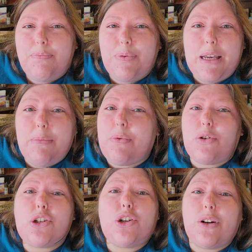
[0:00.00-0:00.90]
people
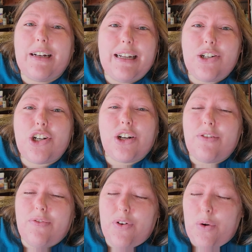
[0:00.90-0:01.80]
should and
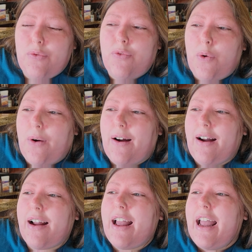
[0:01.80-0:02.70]
shouldn't vote
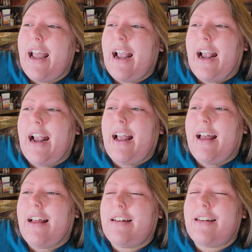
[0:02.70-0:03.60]
for.
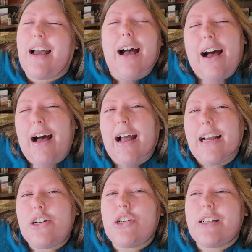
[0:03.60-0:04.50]
And
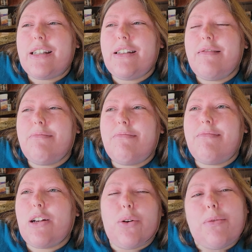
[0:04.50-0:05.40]
I just
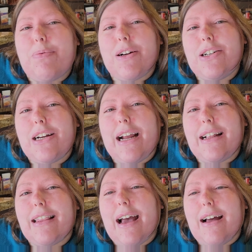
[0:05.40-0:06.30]
don't
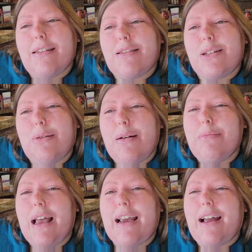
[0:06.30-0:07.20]
appreciate that. So I'm
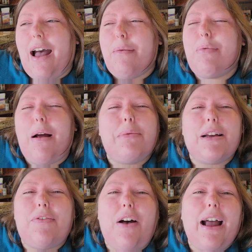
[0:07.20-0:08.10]
like, I'm
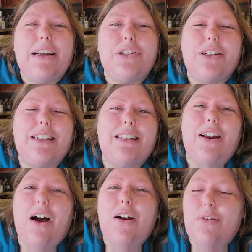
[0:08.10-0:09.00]
probably fine just
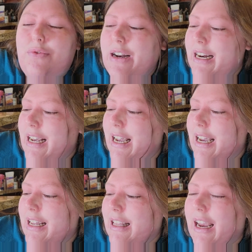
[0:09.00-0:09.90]
not reading
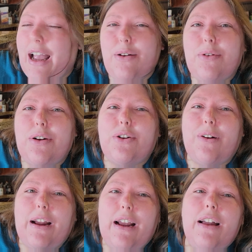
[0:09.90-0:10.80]
it. Like, I don't
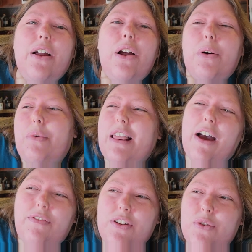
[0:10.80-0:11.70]
agree with
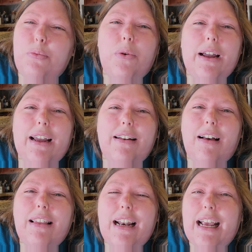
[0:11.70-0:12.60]
that viewpoint. And
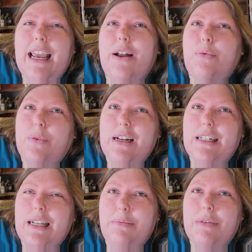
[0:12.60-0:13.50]
not that I can't read
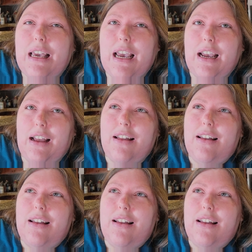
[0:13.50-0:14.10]
something